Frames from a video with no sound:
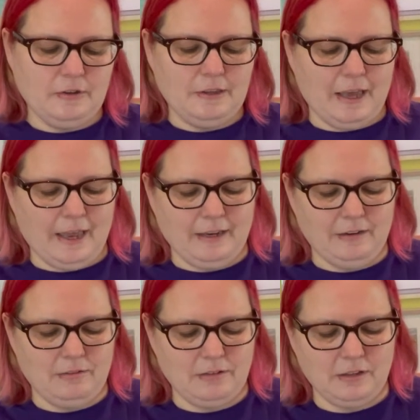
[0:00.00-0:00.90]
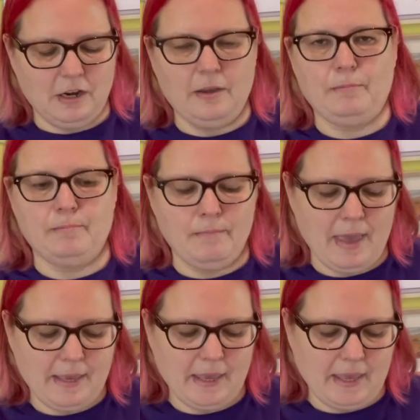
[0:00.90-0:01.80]
and, you know,
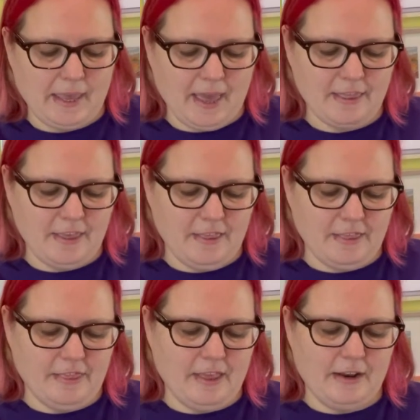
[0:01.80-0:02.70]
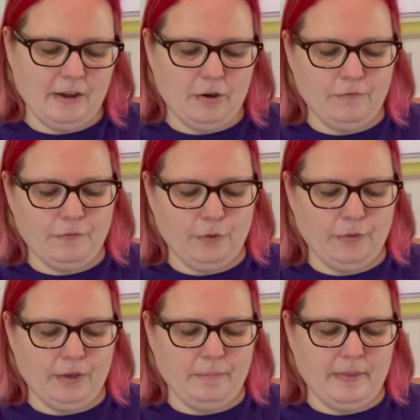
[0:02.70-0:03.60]
making guesses and sending off for
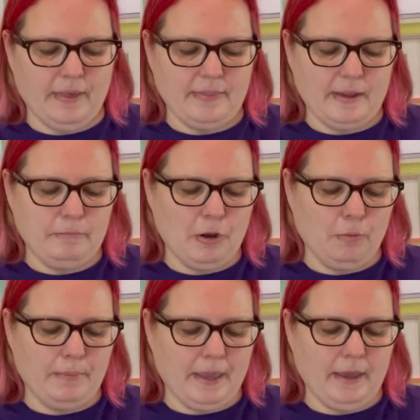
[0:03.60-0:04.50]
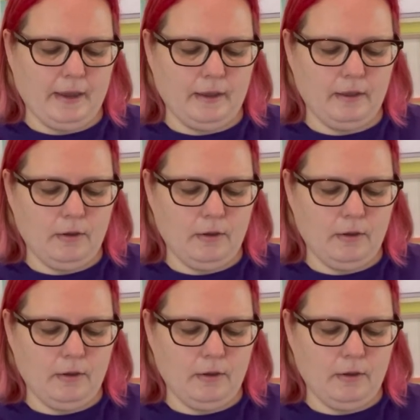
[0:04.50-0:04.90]
them, and then they're not being